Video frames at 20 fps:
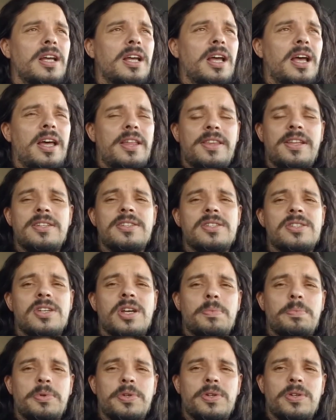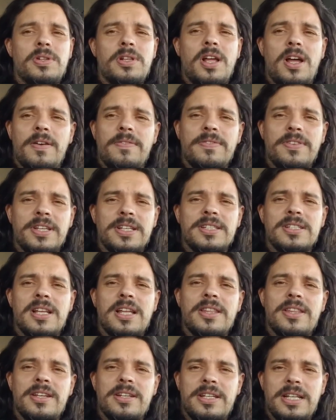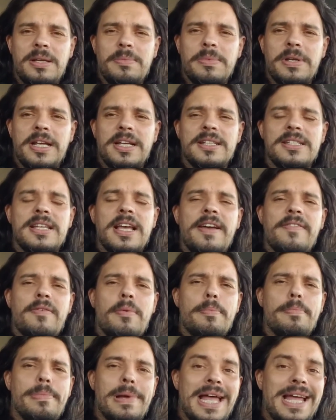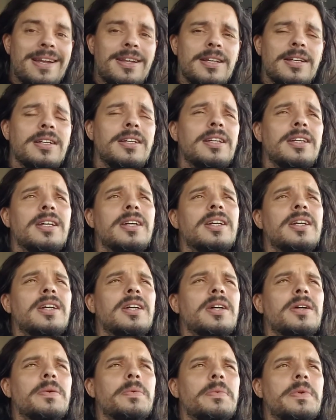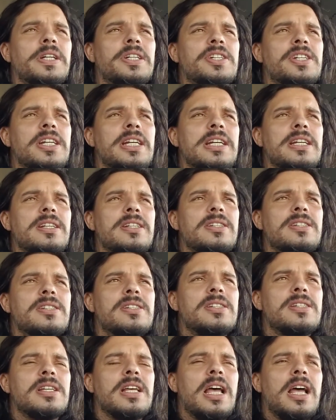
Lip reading: And then to top it all off, things like the Demonettes have a banner, which is